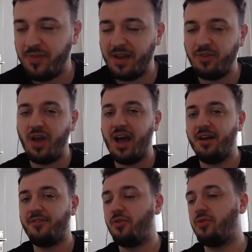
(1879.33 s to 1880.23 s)
Then you
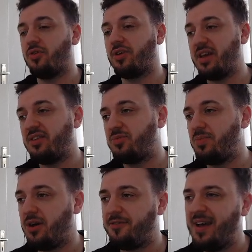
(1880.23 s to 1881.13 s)
have your king's
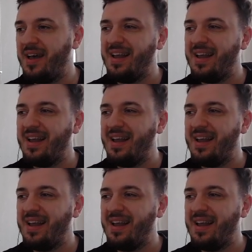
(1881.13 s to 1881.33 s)
buff.